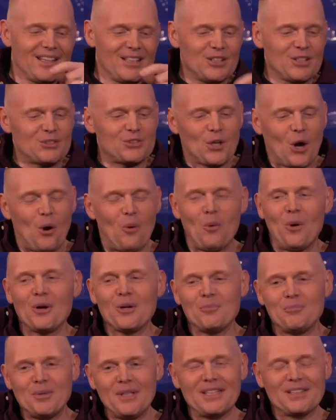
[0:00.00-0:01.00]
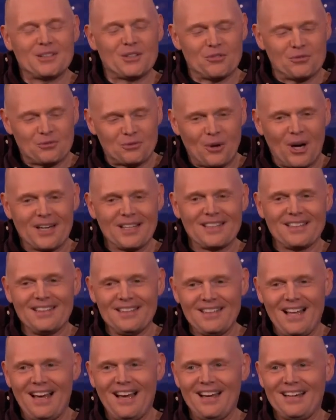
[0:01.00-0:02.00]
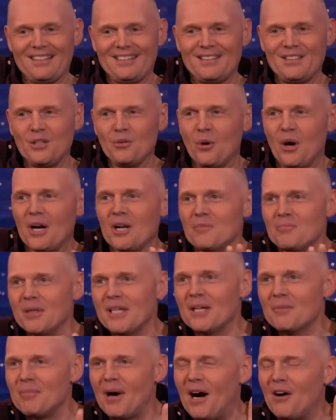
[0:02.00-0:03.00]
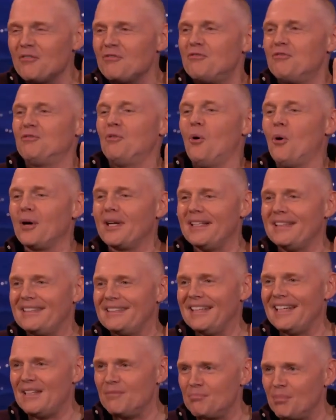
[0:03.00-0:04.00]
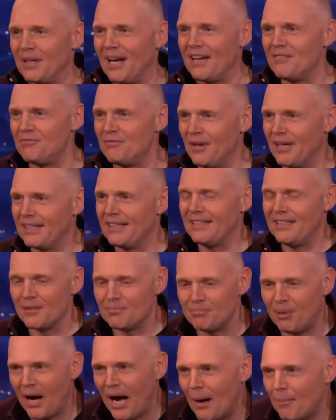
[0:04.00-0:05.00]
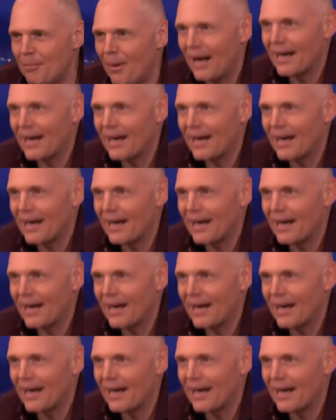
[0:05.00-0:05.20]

you don't want to be at the front of the line. You want to be about forty deep, and I figure you pop